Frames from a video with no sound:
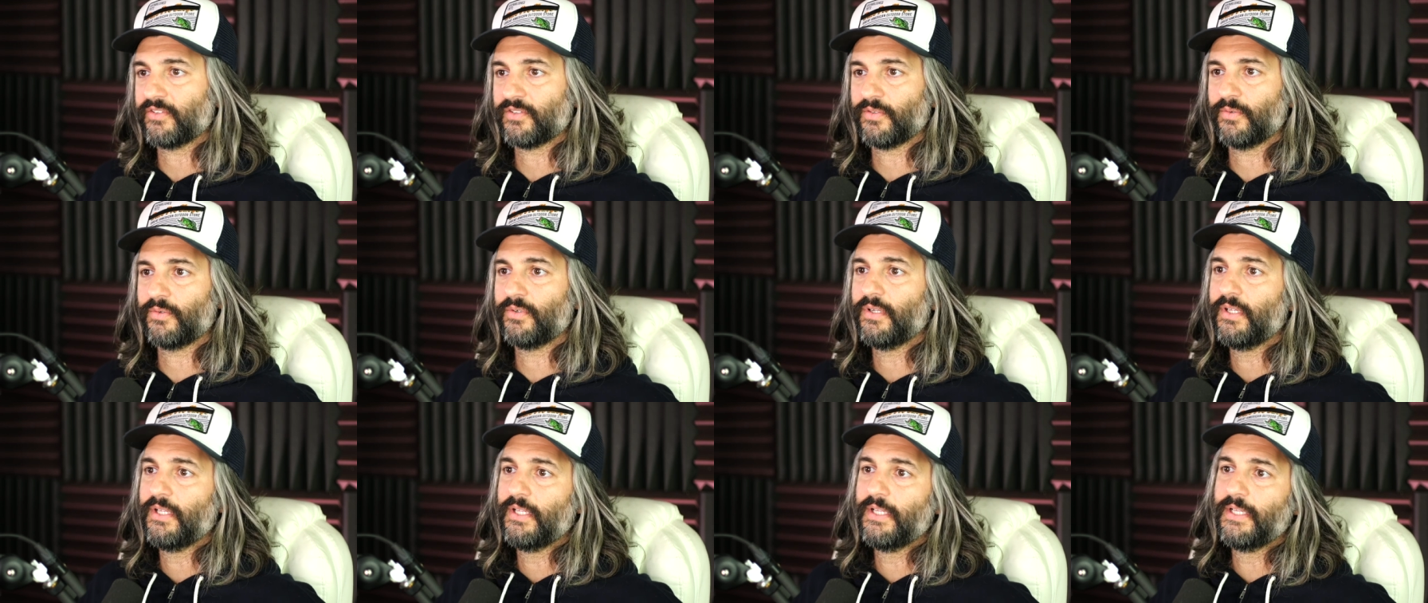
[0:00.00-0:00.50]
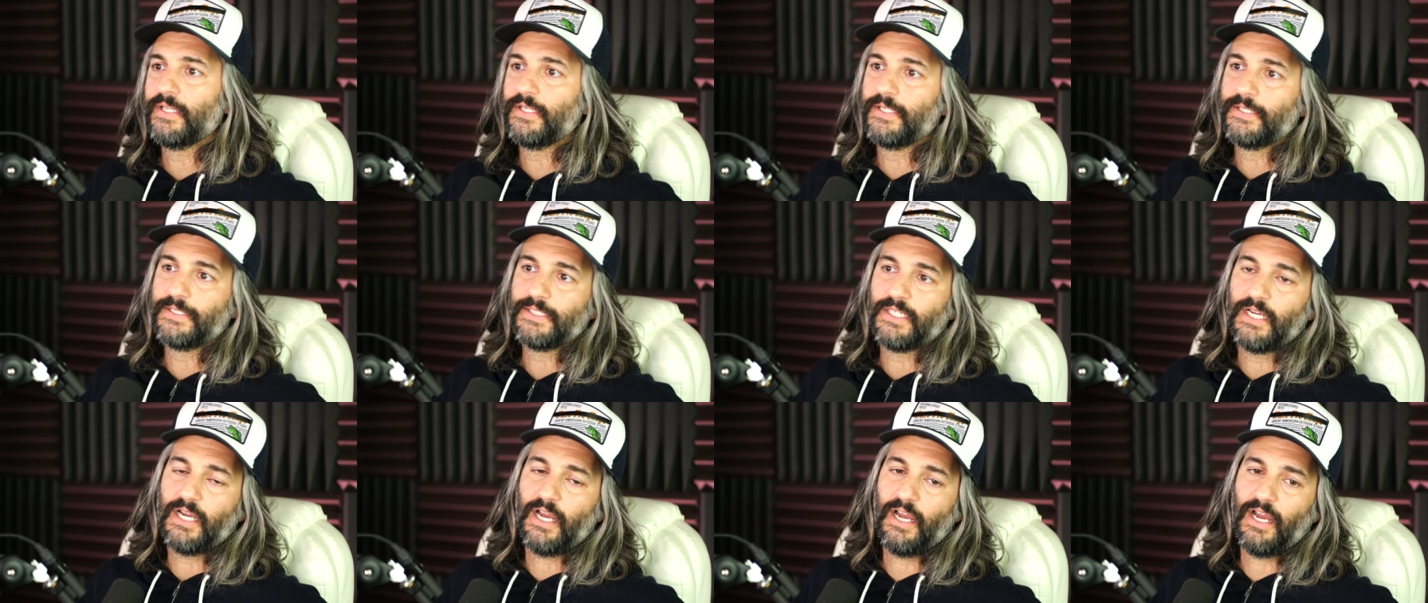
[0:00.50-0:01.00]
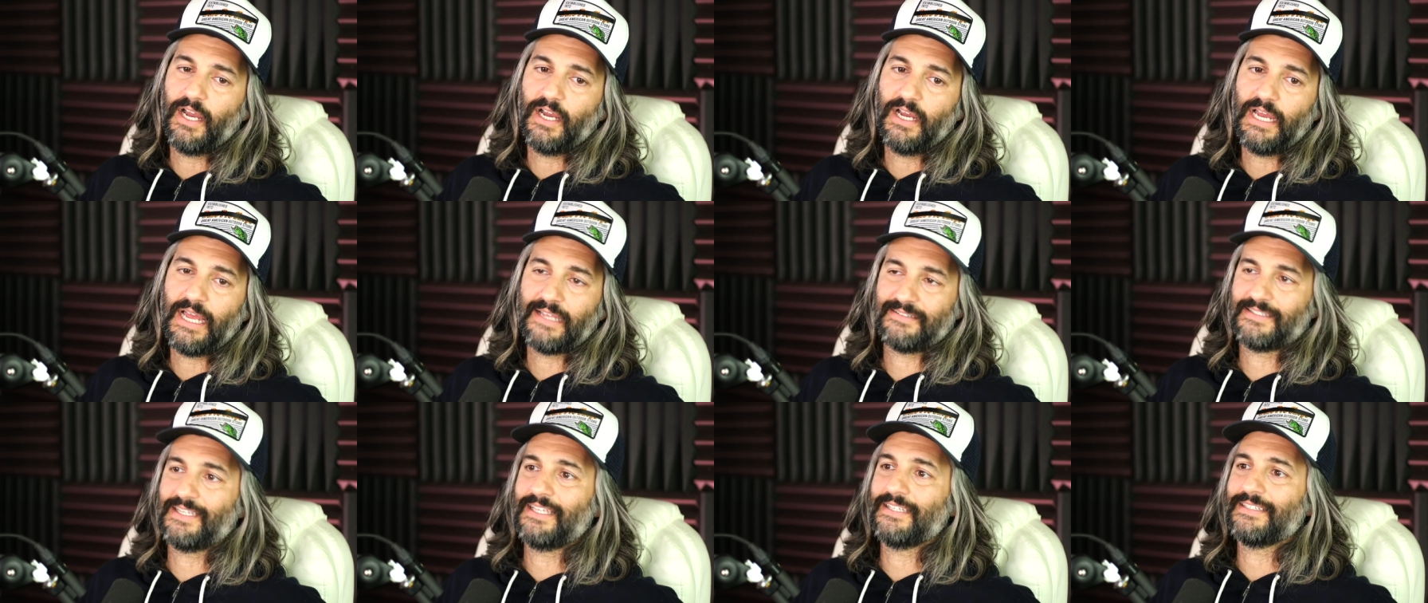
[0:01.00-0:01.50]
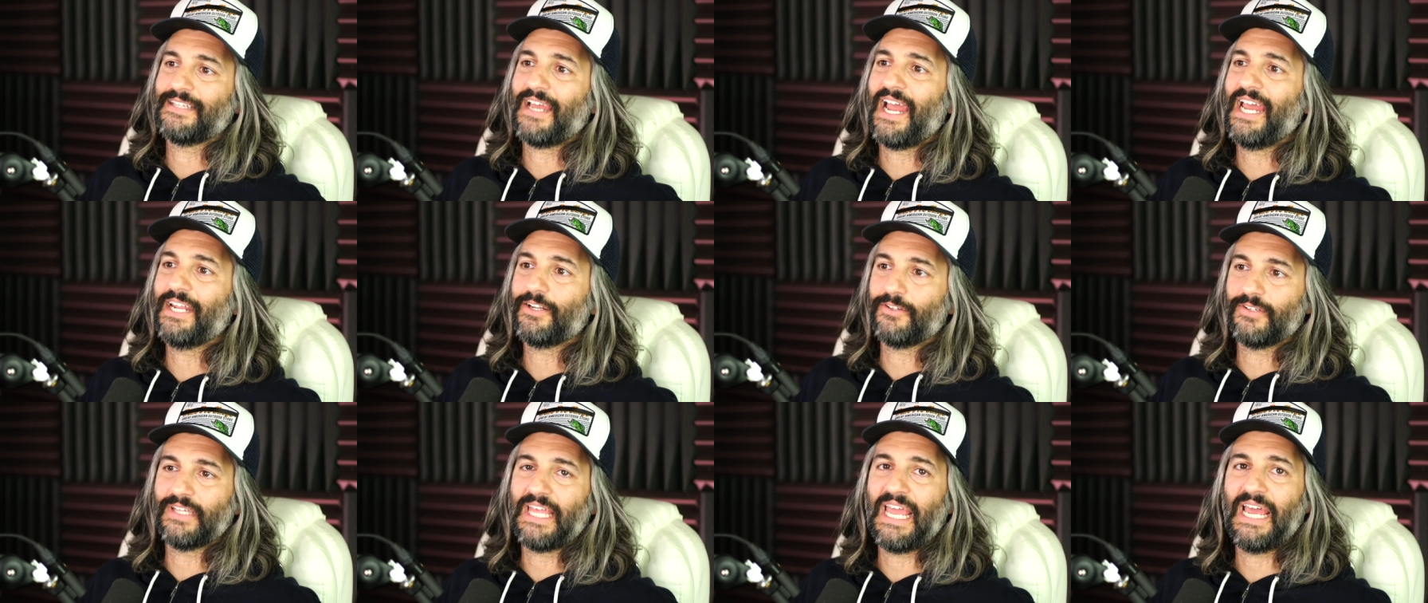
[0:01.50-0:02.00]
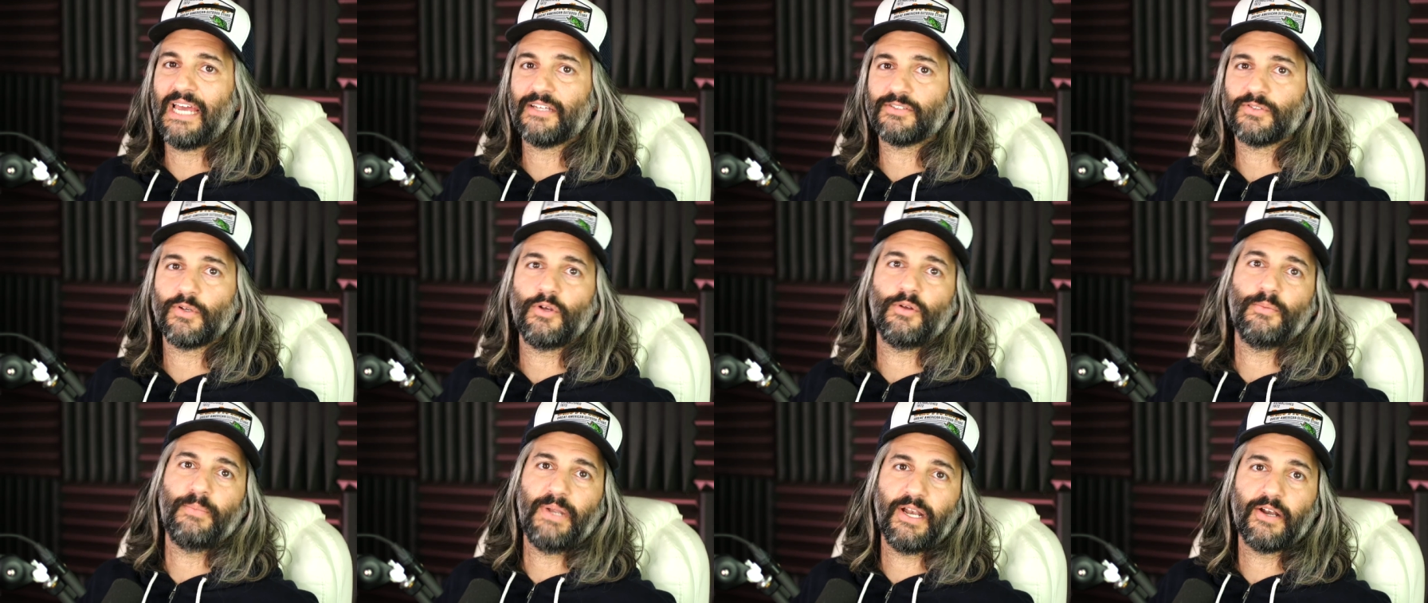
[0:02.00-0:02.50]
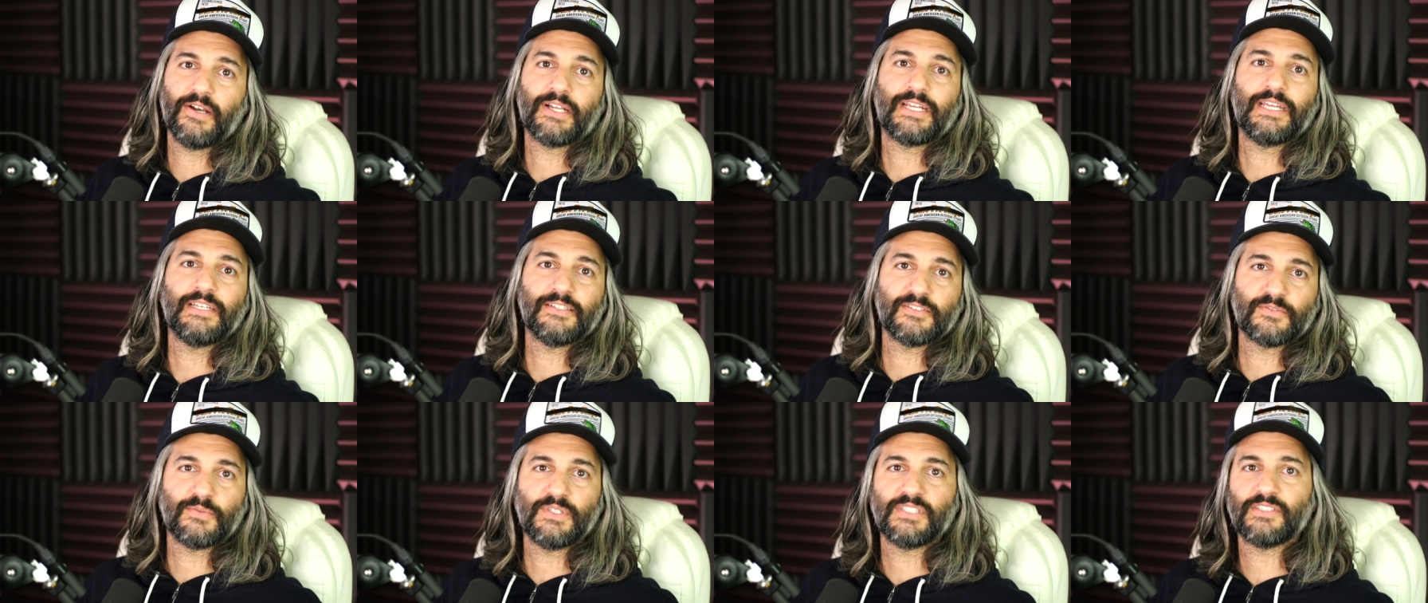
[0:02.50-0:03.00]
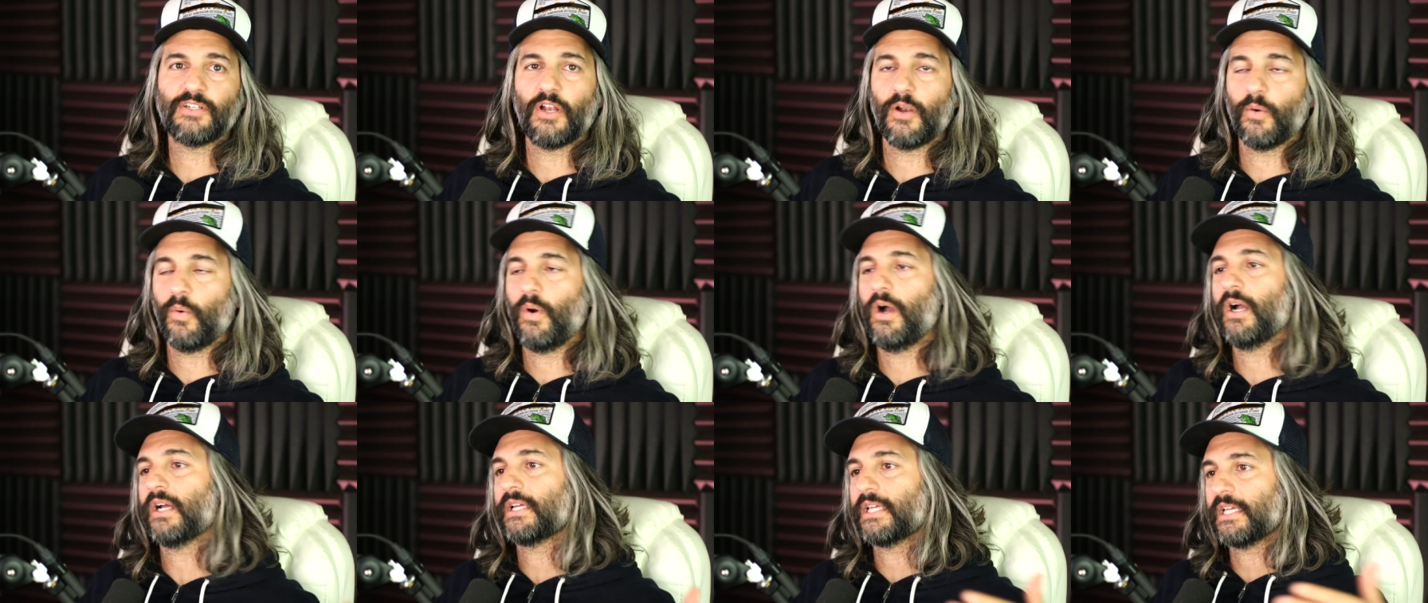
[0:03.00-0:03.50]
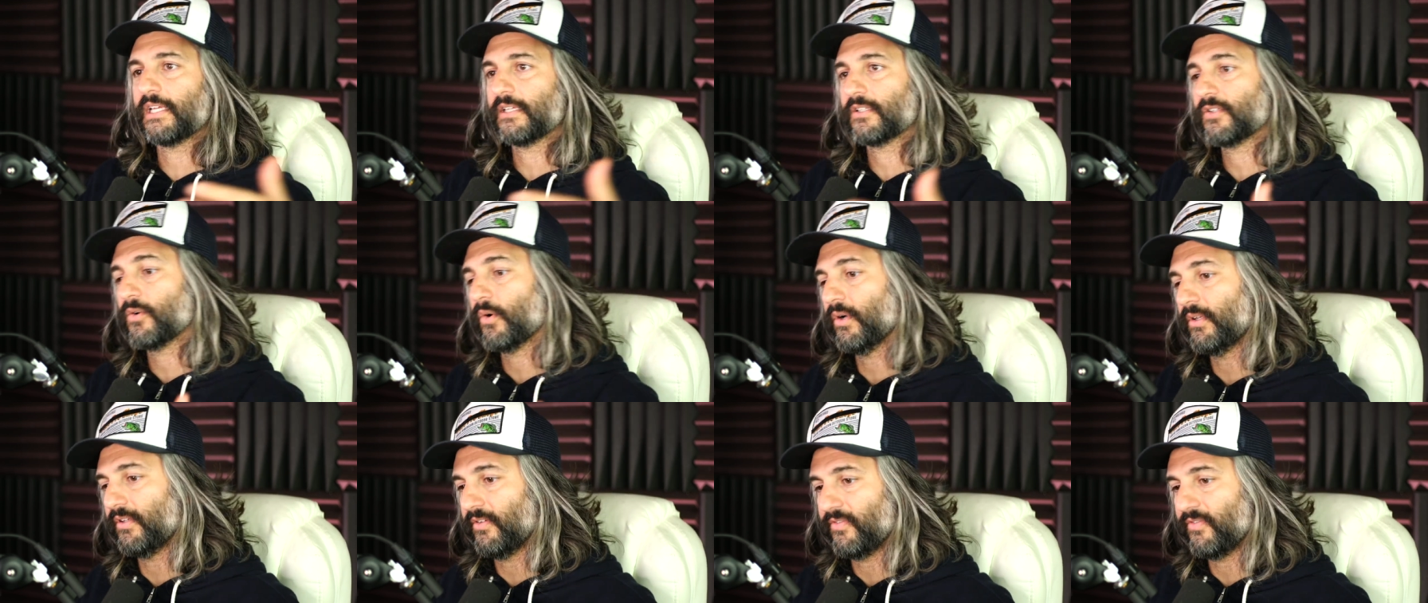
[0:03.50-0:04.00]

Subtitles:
So as entitled asshole Americans, we start walking toward the